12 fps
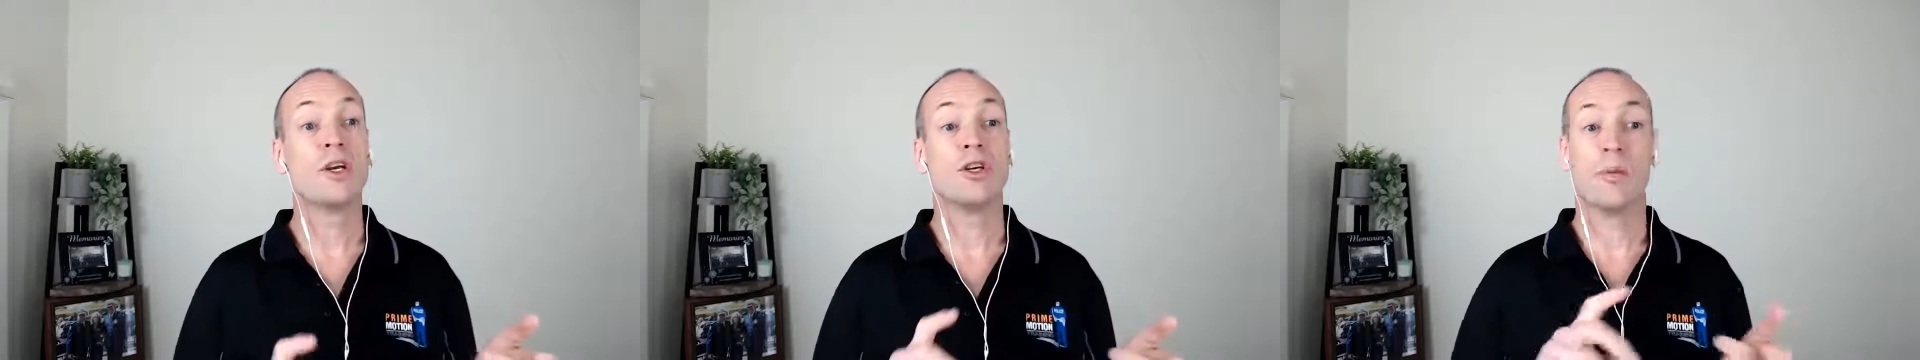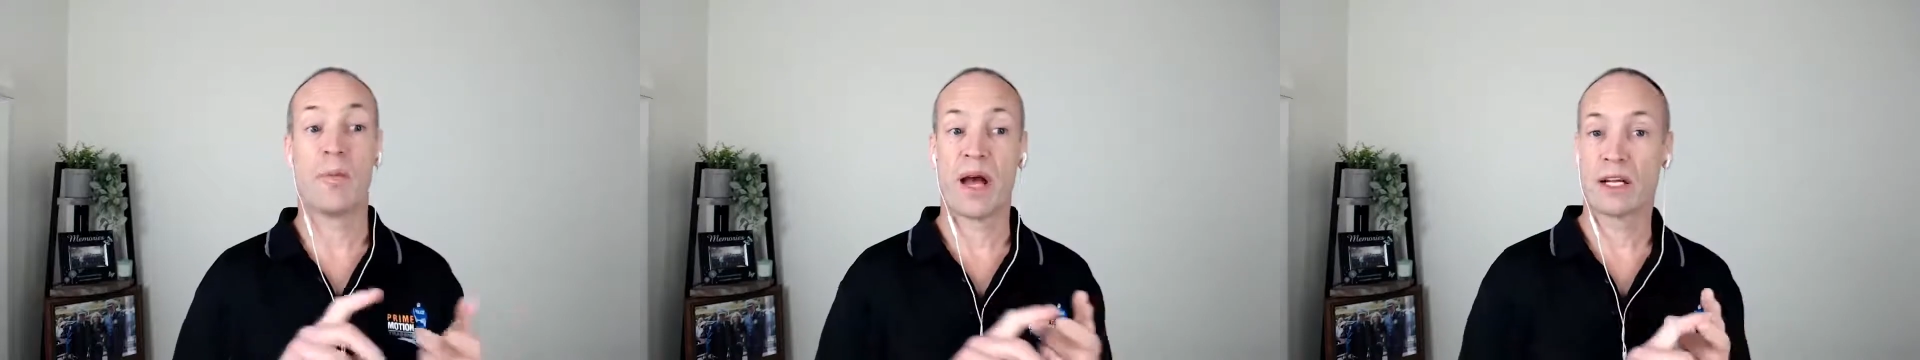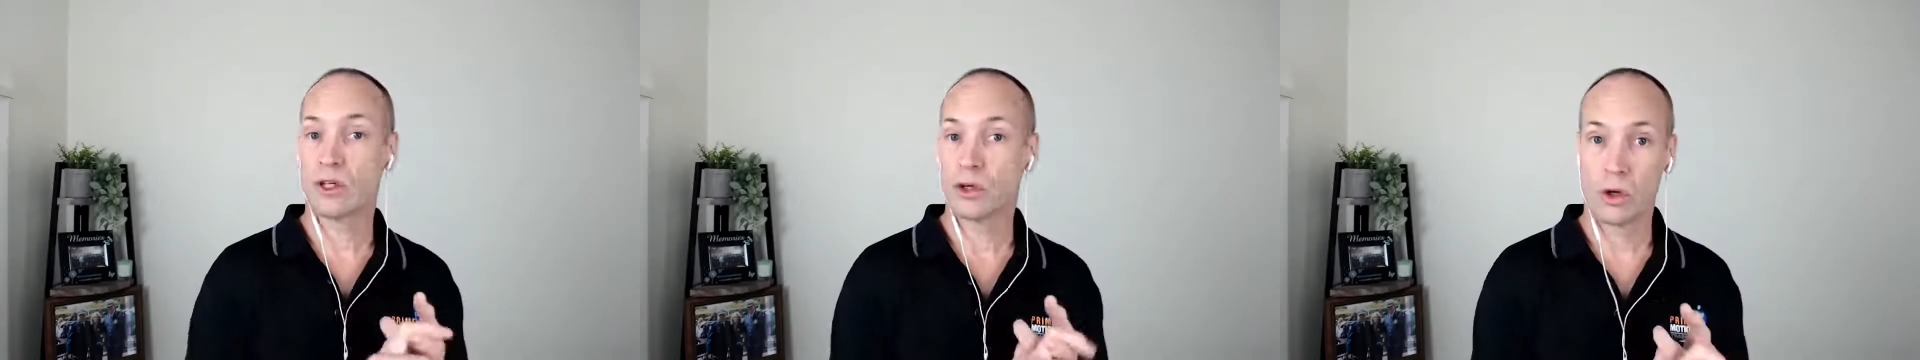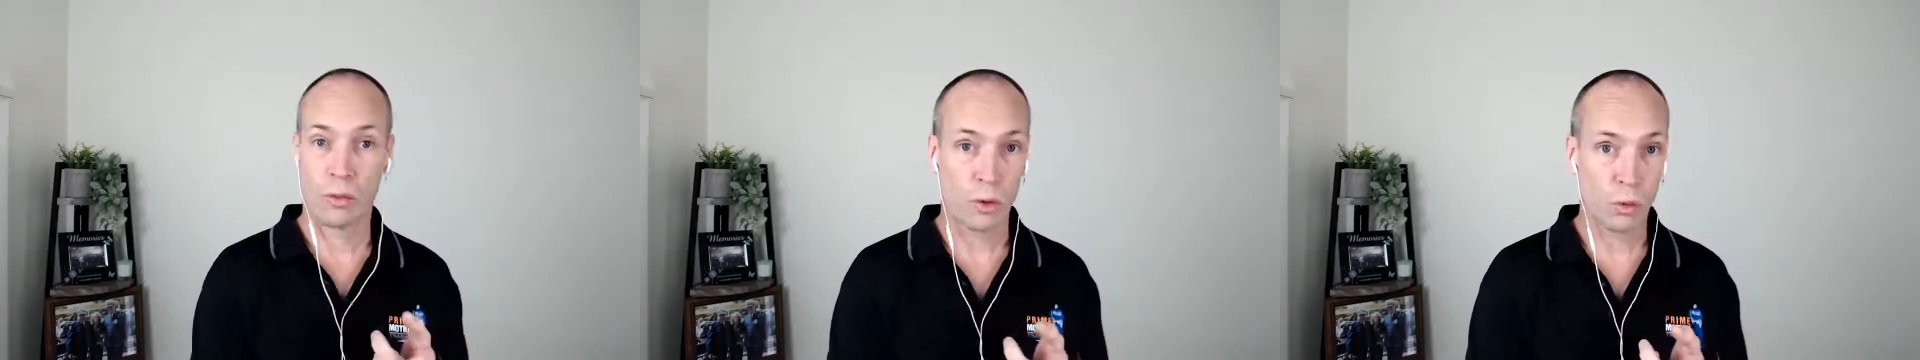you're back to
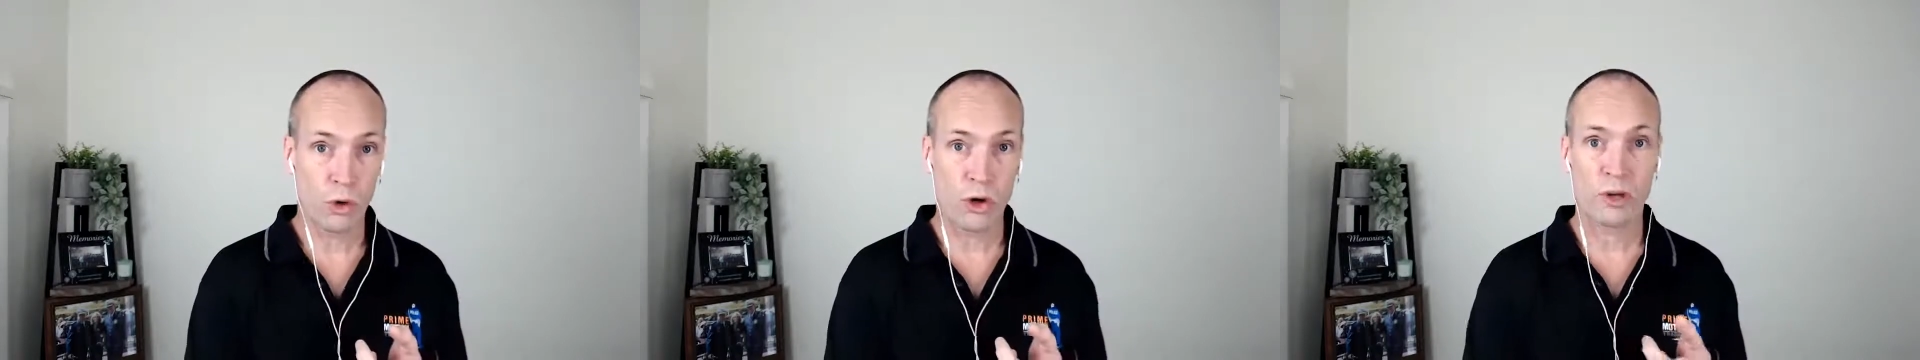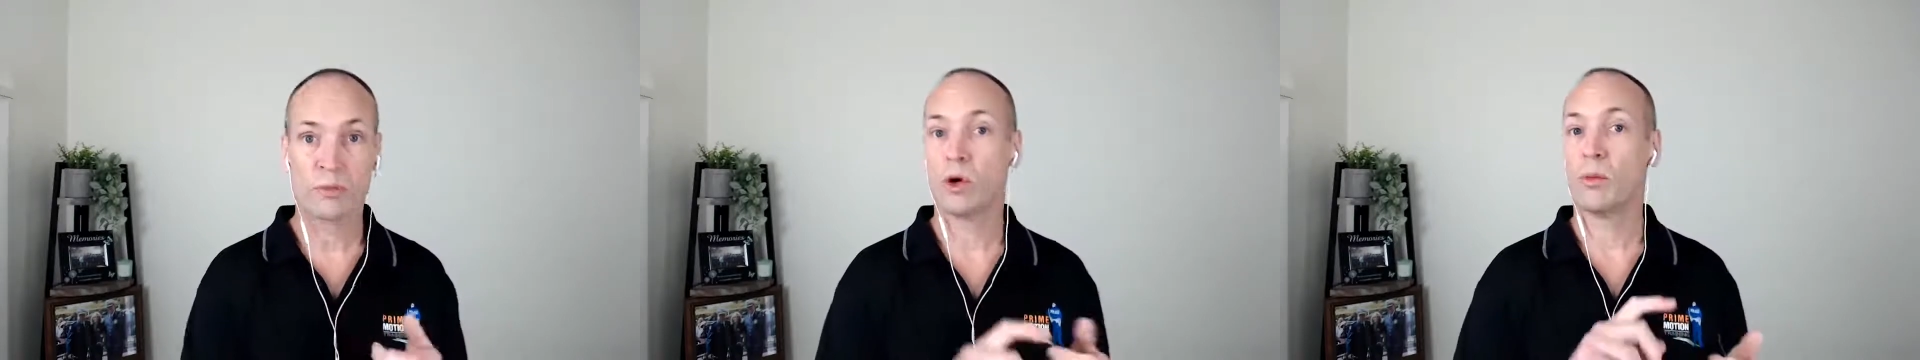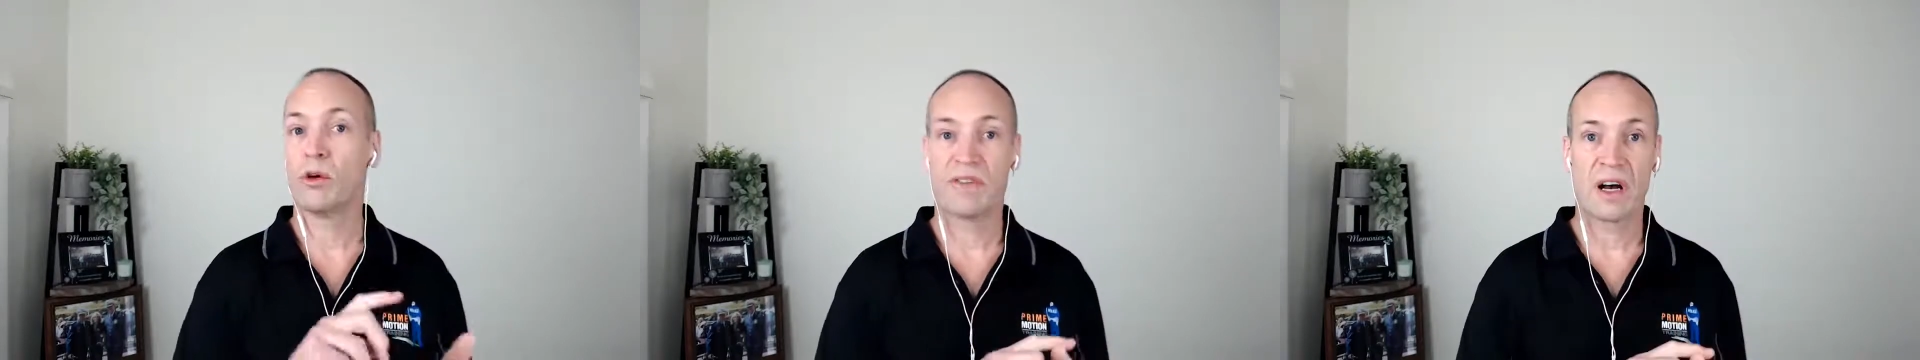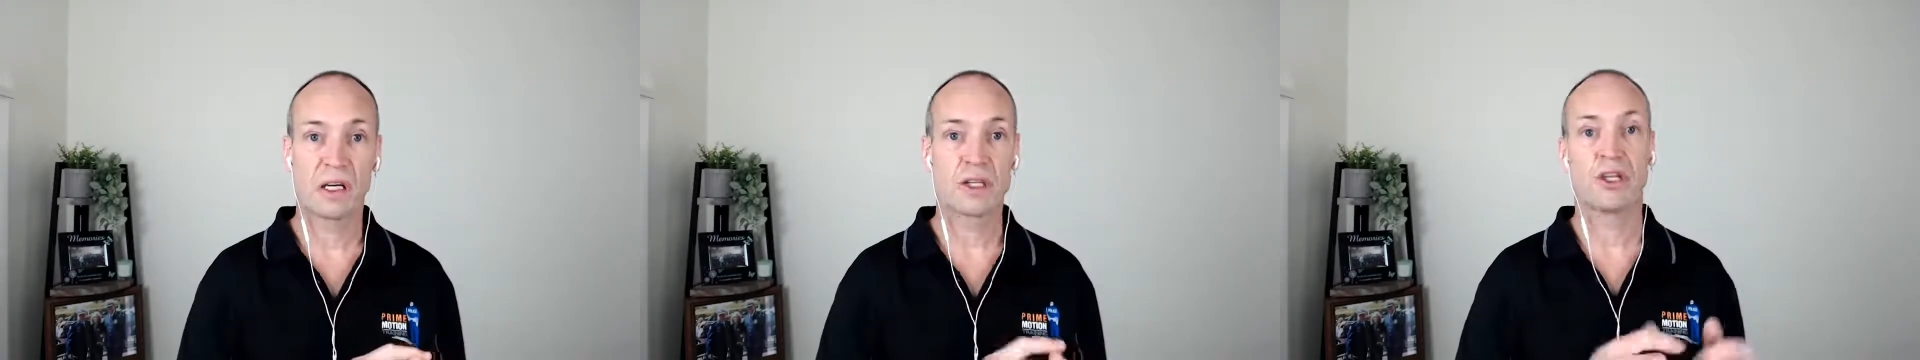normal work, normal
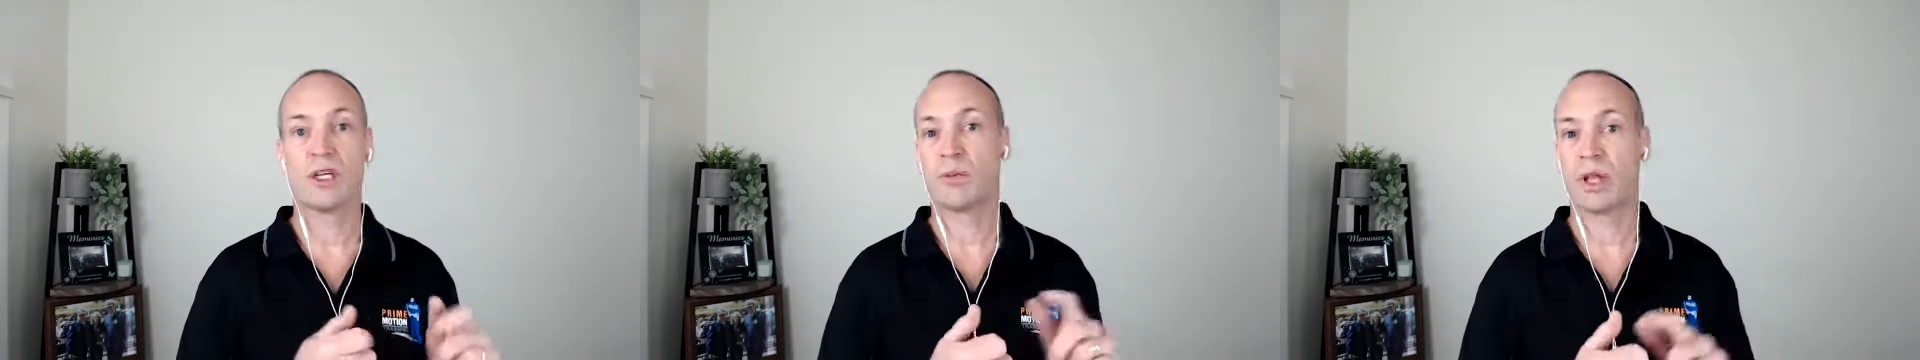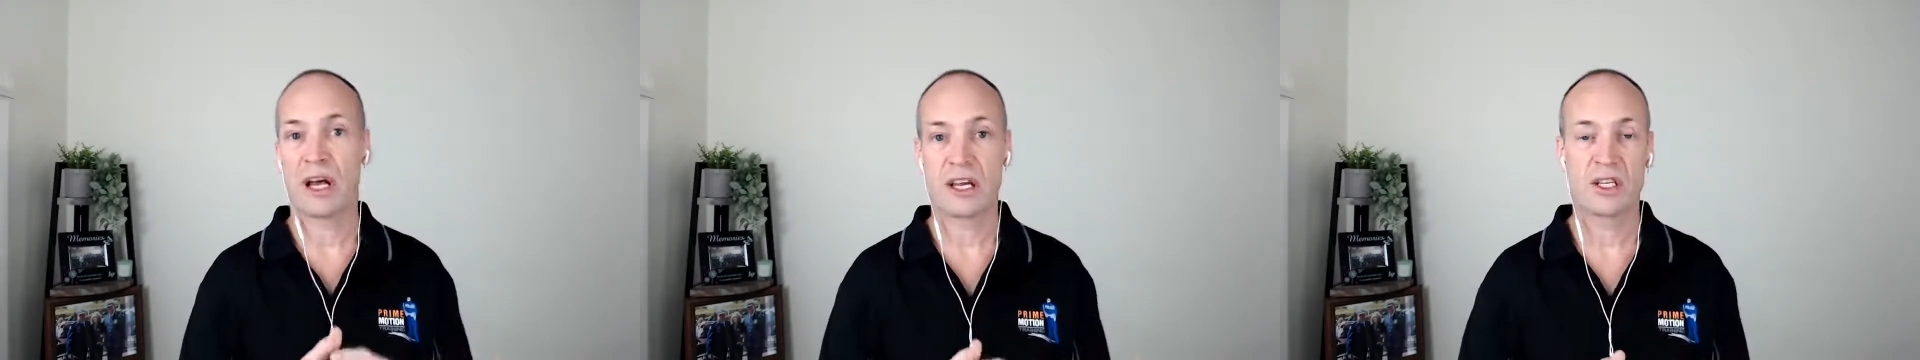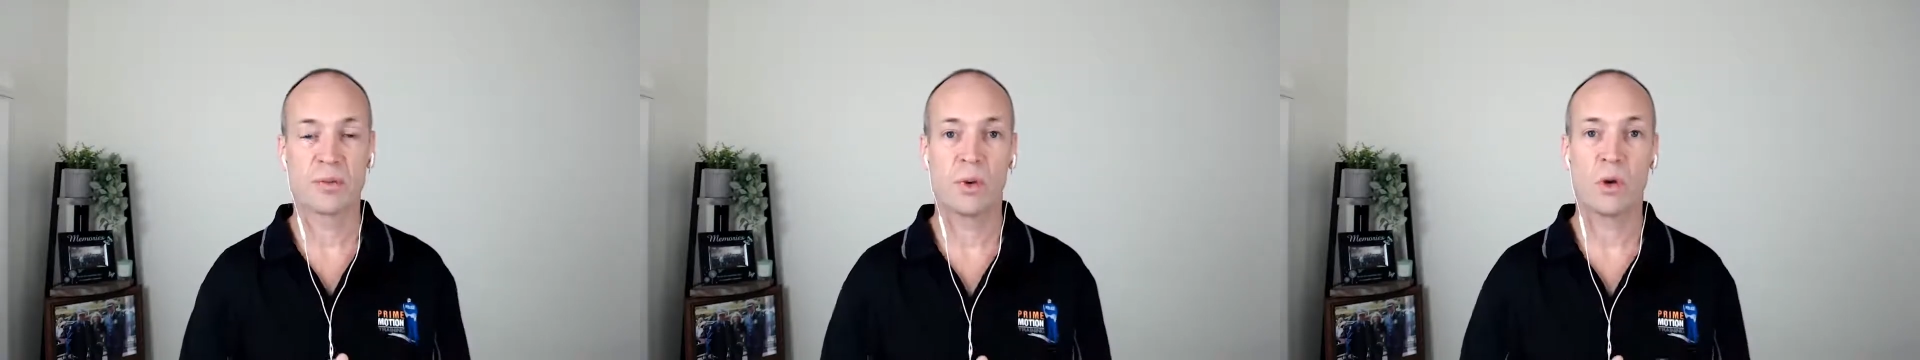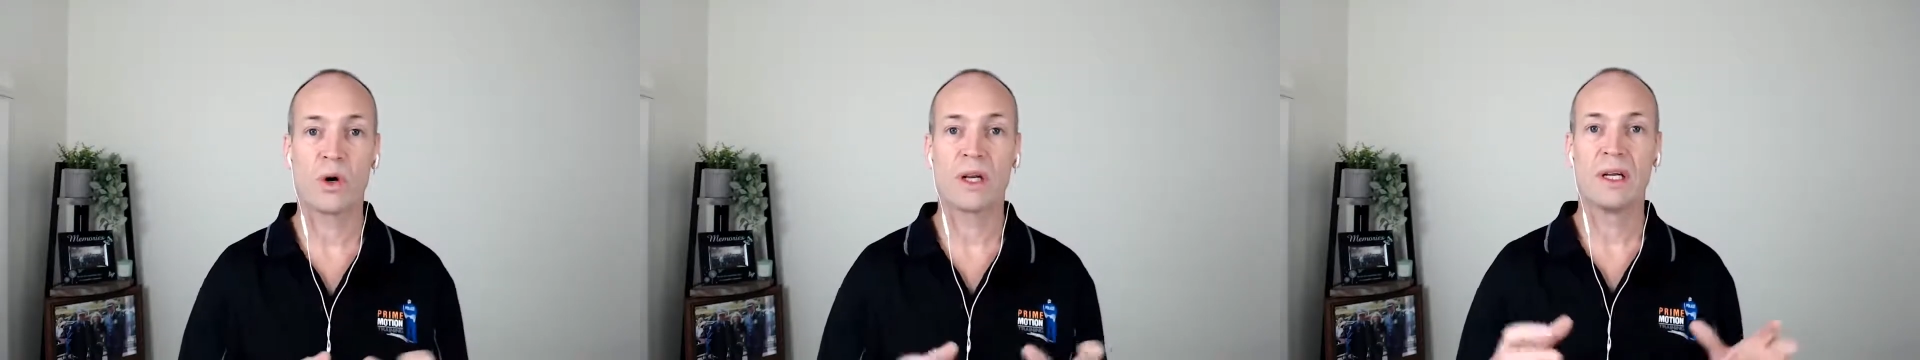function, you're playing
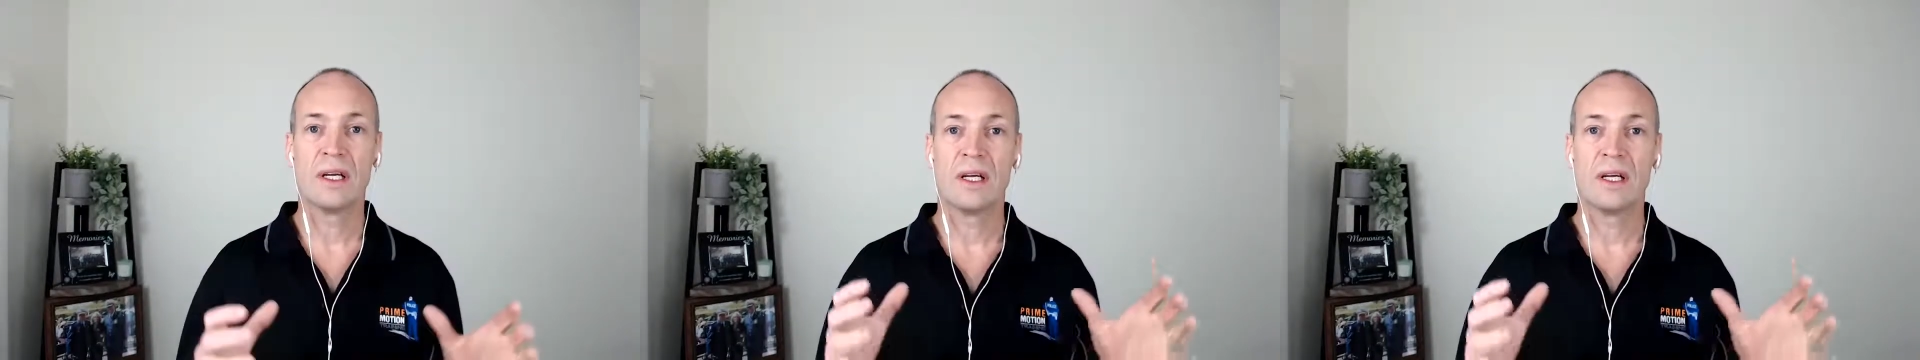sport.